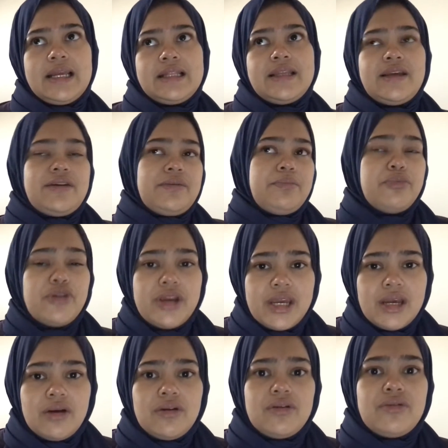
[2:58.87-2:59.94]
take a
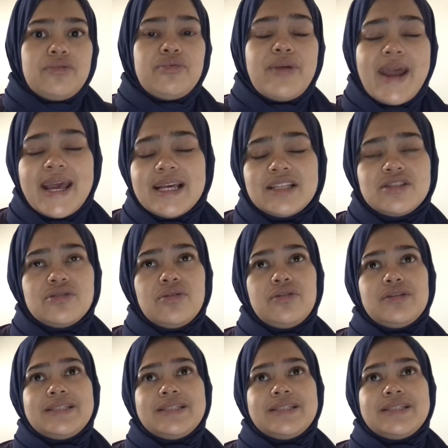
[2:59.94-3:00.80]
break or rest or